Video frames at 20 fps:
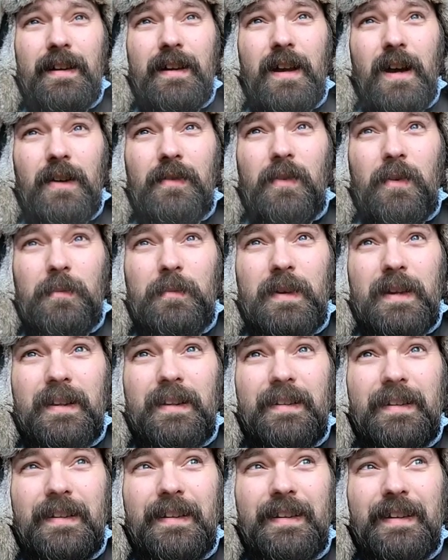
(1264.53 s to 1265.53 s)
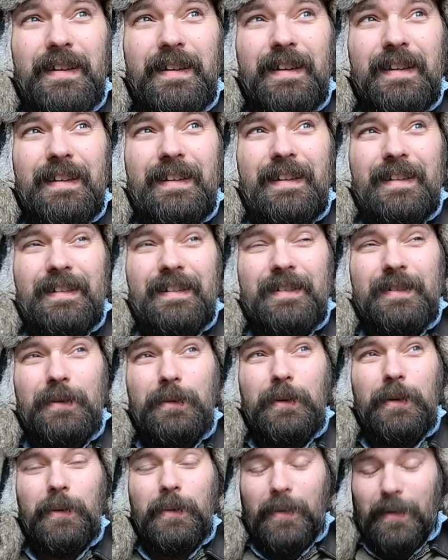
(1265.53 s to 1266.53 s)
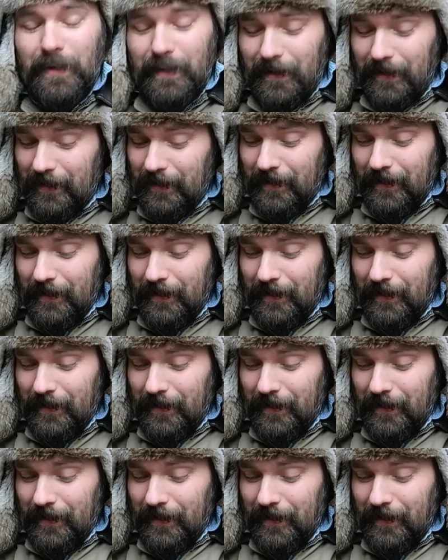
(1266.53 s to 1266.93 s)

government in New York